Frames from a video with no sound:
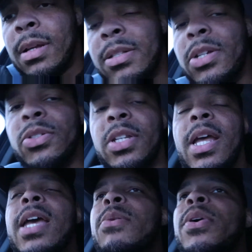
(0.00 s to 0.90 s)
So
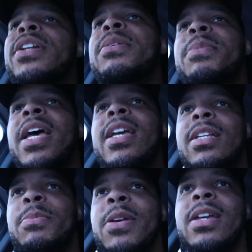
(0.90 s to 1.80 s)
today, one of them
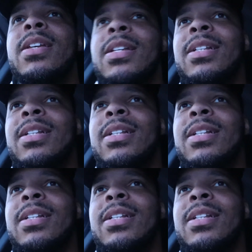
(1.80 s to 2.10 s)
days, man.